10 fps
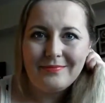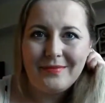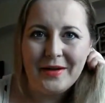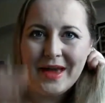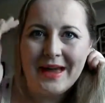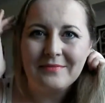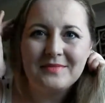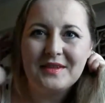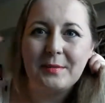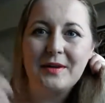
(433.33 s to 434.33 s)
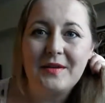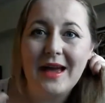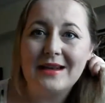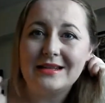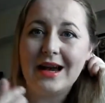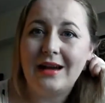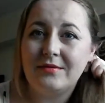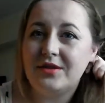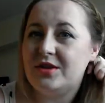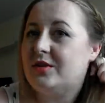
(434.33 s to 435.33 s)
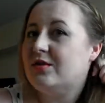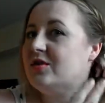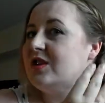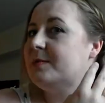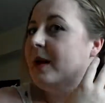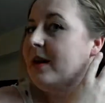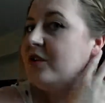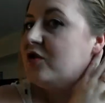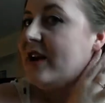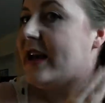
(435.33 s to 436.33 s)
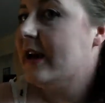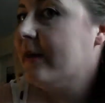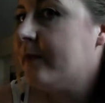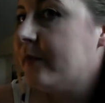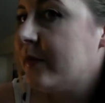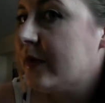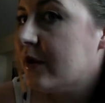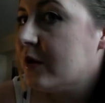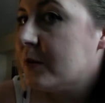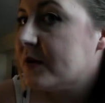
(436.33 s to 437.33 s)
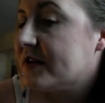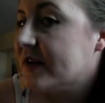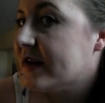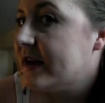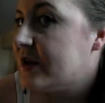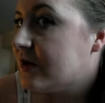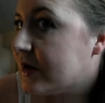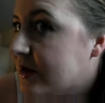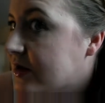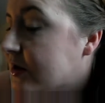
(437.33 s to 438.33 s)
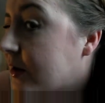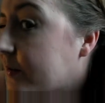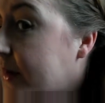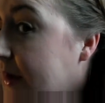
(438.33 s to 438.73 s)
Okay, so when you get down to just behind your ear on the one side, you're going to stop,